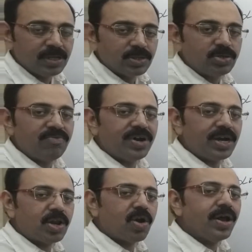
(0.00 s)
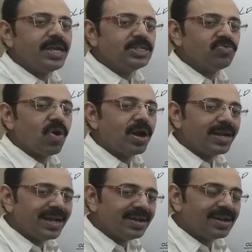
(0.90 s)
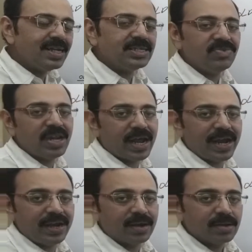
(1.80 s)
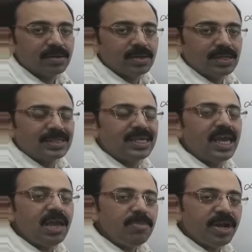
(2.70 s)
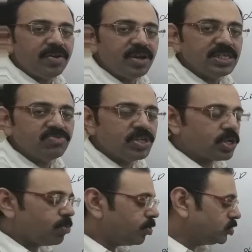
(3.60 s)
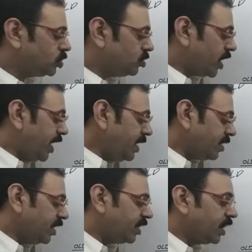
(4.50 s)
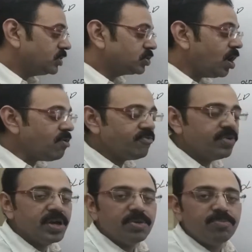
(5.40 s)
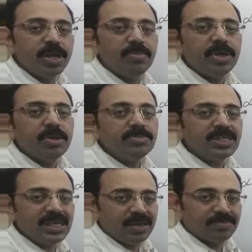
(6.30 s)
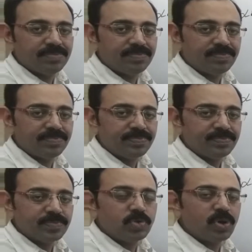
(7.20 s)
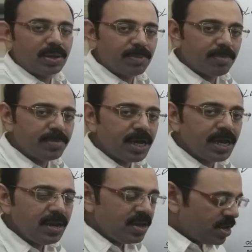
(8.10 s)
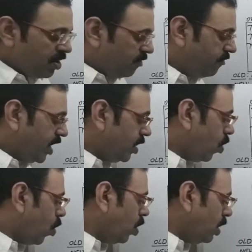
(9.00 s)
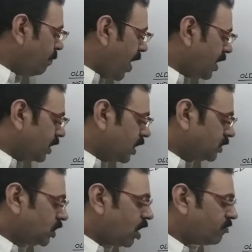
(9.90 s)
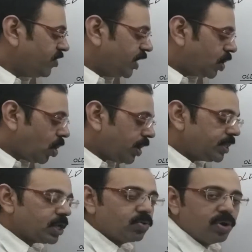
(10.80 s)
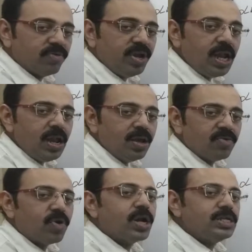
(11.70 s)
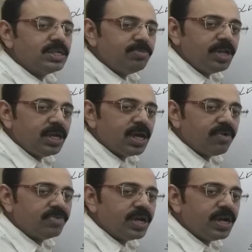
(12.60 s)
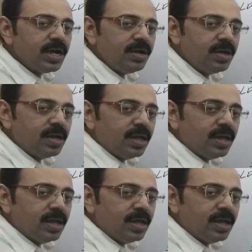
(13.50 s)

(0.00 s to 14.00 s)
So for drawings, what entries we write? Same entries we supposed to write in case of premium C. So remember, when old partners are withdrawing the goodwill, what is the meaning of that?